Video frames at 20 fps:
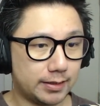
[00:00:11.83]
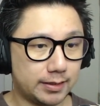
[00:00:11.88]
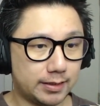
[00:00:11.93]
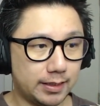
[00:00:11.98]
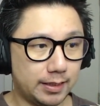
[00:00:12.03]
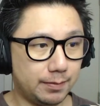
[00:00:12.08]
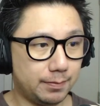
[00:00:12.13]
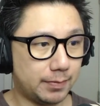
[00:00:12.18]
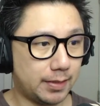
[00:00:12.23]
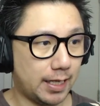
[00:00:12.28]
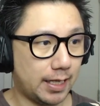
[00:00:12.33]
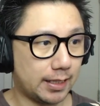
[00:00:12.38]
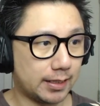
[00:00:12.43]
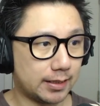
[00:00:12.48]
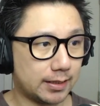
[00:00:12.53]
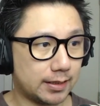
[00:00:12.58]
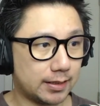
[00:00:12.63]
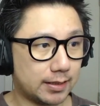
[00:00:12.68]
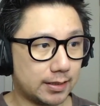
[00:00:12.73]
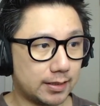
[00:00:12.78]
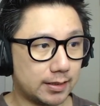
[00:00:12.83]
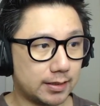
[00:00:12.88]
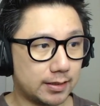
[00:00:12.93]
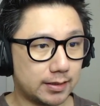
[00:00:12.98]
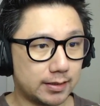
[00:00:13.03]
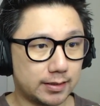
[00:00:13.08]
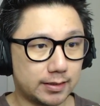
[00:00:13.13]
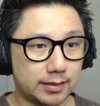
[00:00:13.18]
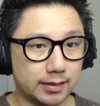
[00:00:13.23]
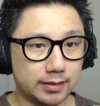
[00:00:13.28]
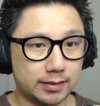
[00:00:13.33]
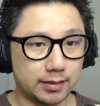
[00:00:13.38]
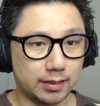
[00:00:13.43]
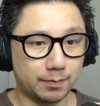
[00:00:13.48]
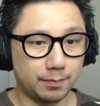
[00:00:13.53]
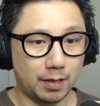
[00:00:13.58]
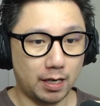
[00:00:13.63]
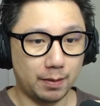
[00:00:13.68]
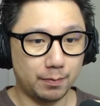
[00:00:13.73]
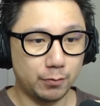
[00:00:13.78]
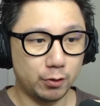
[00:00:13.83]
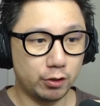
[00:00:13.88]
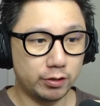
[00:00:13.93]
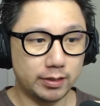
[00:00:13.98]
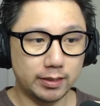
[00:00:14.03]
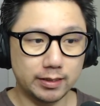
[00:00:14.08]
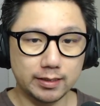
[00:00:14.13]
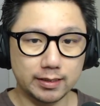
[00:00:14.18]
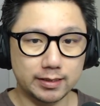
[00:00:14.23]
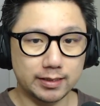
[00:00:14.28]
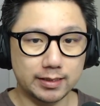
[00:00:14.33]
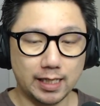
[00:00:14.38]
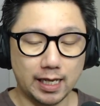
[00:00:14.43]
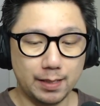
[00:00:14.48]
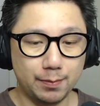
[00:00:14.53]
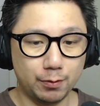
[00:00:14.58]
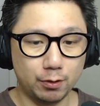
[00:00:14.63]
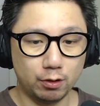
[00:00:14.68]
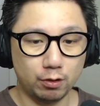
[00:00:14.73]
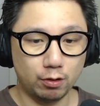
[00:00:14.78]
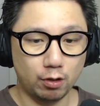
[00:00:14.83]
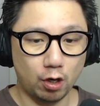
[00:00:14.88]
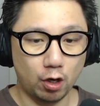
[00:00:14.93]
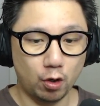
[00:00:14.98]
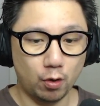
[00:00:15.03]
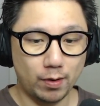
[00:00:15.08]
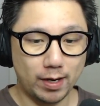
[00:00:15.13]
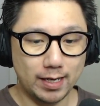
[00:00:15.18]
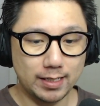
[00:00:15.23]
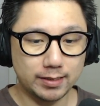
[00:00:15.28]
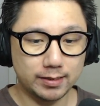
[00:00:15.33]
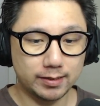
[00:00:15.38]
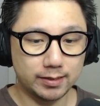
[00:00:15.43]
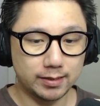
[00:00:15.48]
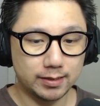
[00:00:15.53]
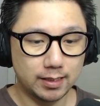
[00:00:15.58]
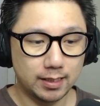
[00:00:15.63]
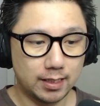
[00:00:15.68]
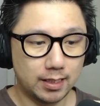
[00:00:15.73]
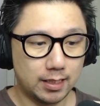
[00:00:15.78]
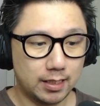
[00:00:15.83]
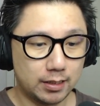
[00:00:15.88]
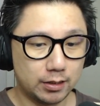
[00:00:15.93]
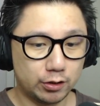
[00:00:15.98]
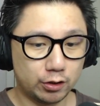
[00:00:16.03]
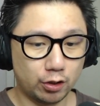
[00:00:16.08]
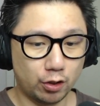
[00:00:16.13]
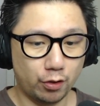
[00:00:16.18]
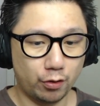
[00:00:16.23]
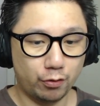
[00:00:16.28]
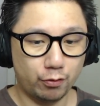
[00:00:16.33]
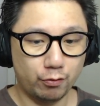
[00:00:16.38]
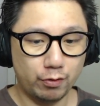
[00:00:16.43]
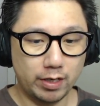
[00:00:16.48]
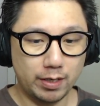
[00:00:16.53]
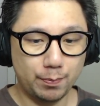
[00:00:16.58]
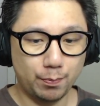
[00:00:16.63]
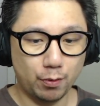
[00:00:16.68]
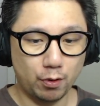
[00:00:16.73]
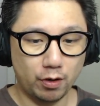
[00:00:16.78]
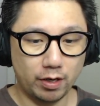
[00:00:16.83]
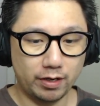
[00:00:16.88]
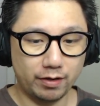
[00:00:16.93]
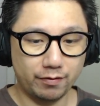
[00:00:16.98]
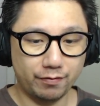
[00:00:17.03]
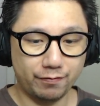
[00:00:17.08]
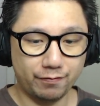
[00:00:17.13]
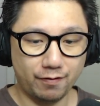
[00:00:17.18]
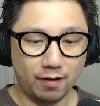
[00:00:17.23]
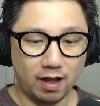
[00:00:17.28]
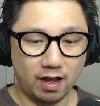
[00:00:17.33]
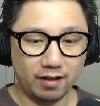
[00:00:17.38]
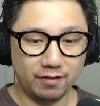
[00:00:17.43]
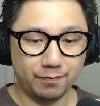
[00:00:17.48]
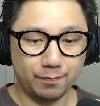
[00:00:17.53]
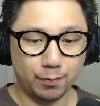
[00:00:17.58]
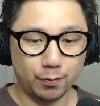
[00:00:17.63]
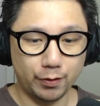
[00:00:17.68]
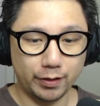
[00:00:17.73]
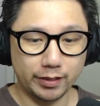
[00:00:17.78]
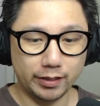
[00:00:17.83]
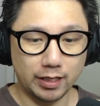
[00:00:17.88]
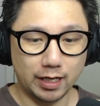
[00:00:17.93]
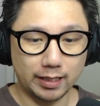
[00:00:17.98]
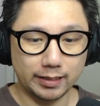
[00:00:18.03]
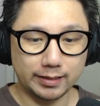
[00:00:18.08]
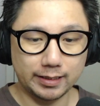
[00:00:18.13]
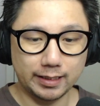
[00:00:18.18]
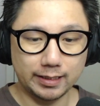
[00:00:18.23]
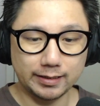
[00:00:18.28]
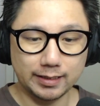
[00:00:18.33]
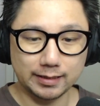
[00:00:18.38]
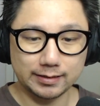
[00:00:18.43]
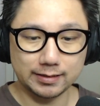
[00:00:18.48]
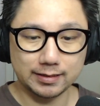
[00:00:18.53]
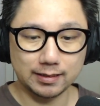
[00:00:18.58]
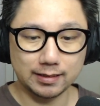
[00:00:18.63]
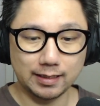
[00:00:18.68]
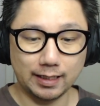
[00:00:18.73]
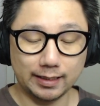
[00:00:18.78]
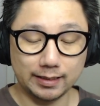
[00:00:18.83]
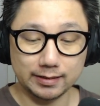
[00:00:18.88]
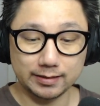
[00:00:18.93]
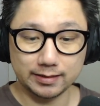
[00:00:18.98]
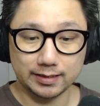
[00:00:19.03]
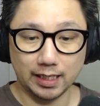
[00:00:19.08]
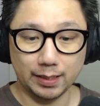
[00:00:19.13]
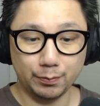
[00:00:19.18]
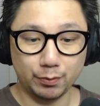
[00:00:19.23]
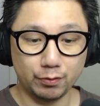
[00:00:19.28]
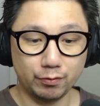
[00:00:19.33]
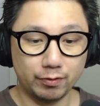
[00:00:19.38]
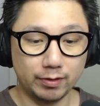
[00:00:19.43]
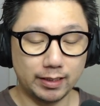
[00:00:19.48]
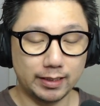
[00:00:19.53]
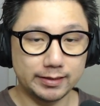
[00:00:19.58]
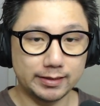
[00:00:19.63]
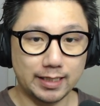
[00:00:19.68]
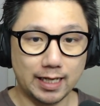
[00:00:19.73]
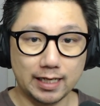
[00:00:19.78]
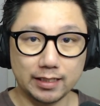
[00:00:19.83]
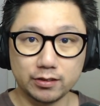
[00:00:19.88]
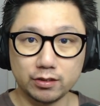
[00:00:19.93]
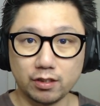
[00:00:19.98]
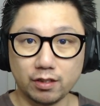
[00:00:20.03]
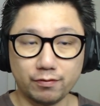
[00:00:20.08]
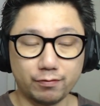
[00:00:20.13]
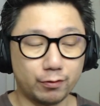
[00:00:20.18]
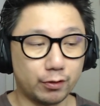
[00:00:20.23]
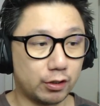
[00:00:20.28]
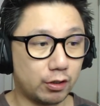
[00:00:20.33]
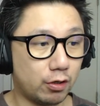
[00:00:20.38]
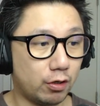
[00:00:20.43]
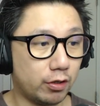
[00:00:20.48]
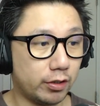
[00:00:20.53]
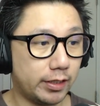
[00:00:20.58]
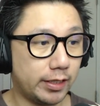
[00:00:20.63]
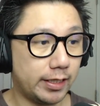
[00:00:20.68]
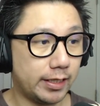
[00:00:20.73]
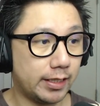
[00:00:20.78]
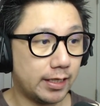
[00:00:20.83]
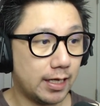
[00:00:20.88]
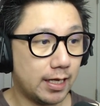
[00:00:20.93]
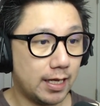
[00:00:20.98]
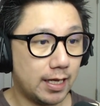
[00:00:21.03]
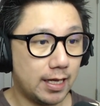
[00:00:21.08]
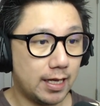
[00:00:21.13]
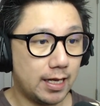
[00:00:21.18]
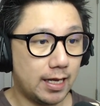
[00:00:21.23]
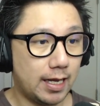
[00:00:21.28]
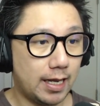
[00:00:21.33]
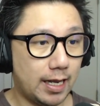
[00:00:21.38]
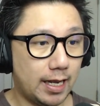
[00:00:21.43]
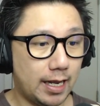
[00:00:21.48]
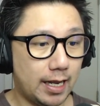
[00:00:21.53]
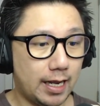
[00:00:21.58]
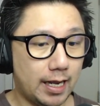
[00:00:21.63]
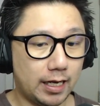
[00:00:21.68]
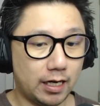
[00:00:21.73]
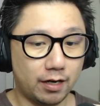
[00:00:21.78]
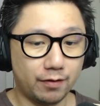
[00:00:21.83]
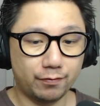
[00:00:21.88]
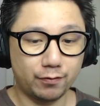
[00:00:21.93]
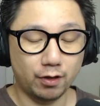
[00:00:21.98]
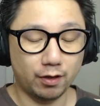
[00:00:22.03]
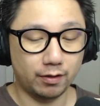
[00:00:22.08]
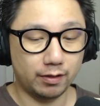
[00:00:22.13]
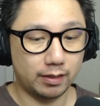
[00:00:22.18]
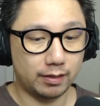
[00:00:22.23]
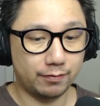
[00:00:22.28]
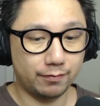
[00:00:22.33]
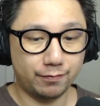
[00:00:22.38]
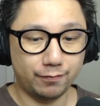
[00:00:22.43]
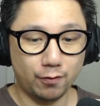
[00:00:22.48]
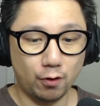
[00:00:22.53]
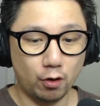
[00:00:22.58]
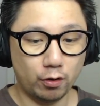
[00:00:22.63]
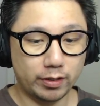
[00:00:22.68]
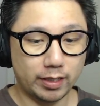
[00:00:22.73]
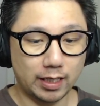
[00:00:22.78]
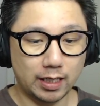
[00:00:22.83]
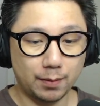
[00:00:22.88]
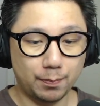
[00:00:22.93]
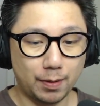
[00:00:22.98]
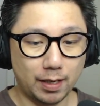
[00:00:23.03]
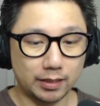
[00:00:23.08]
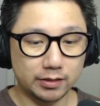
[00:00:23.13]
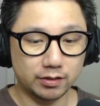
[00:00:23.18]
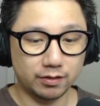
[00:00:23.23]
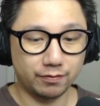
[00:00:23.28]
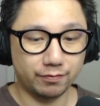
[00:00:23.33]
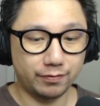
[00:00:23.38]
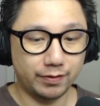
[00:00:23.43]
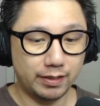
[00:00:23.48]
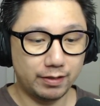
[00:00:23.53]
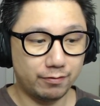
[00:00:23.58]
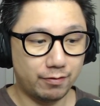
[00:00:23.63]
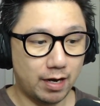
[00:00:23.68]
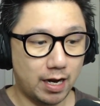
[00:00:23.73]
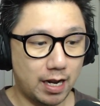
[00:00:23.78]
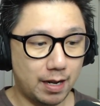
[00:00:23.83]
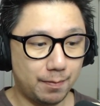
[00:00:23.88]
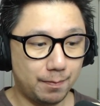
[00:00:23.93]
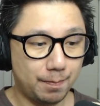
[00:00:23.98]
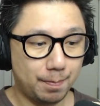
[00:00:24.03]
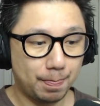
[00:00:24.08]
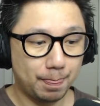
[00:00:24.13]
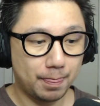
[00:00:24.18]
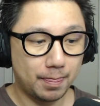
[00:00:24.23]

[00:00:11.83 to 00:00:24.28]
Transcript: Steam Deck system. I'm using the stable OS. So 3.5.19, that's the latest stable released as of recording. And I've got four gigabytes of VRAM.